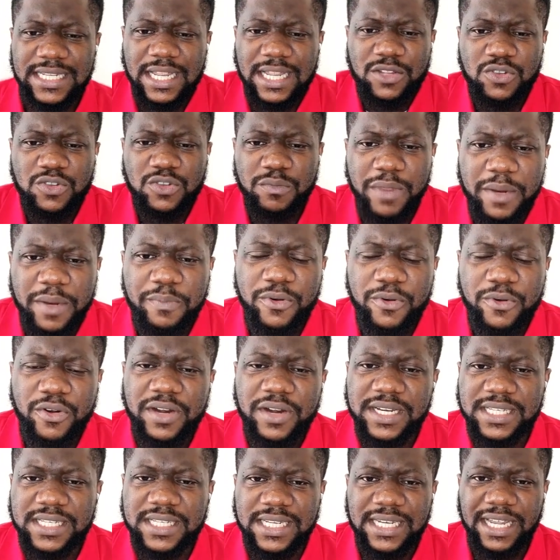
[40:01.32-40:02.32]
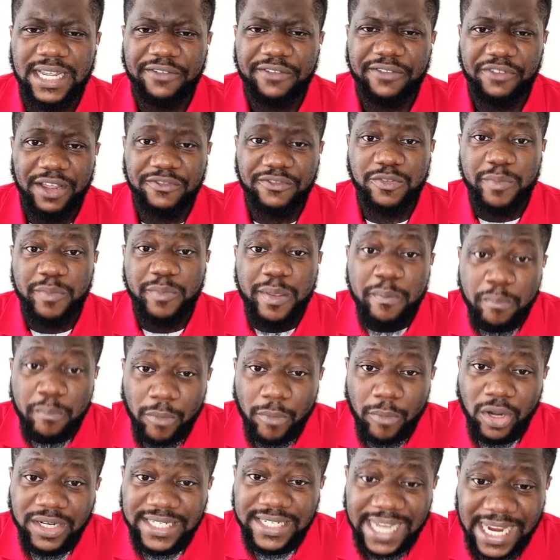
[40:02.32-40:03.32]
That's how to make progress in life. You have to be
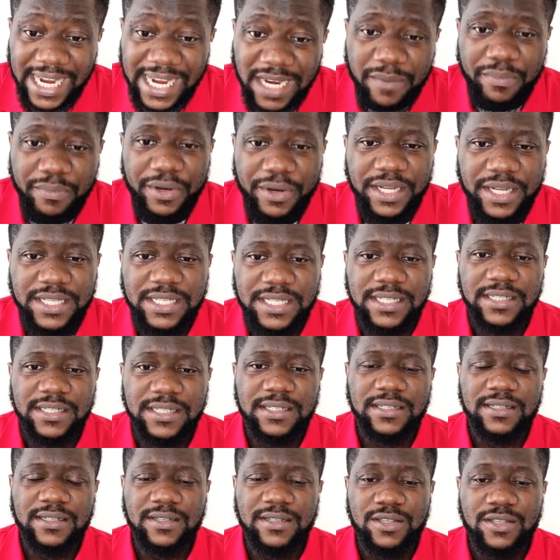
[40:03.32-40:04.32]
more deliberate.